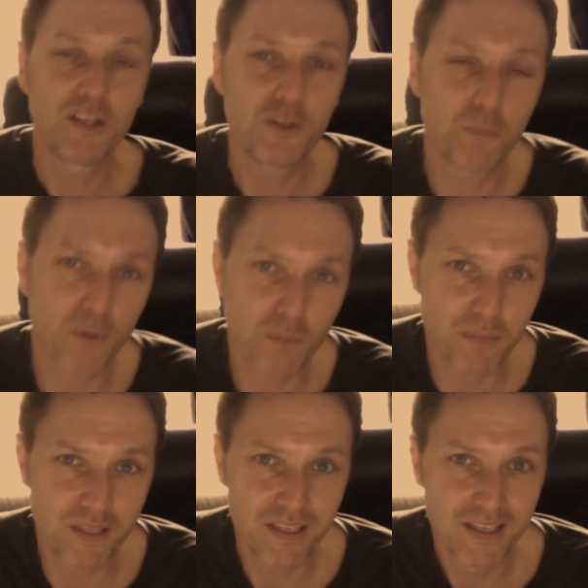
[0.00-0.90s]
you'll
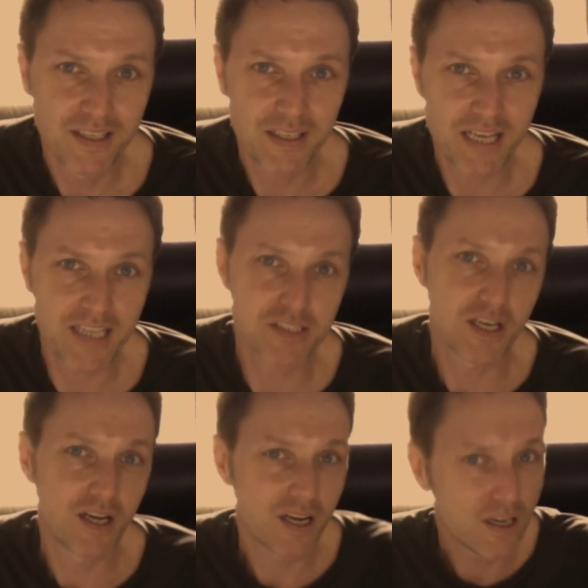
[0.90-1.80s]
probably guess
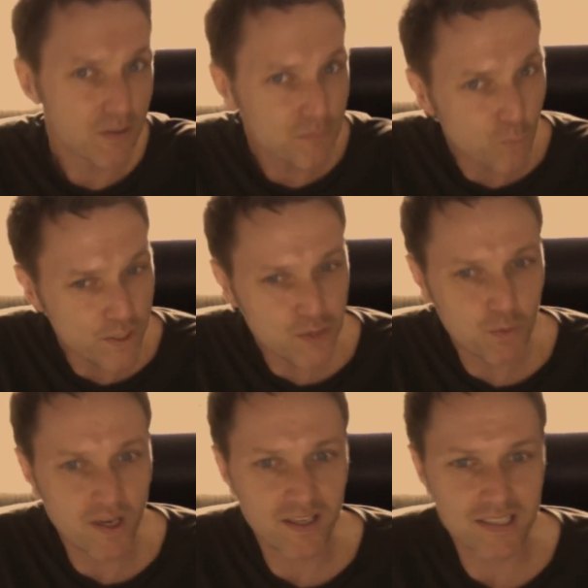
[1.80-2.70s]
kind of which
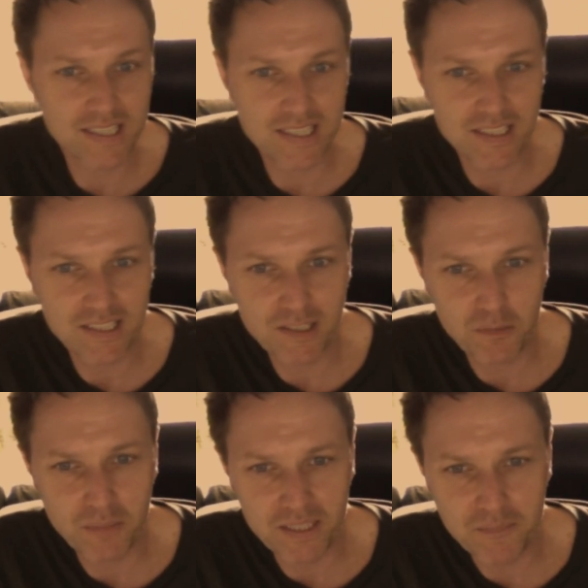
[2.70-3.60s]
way I lean a little bit.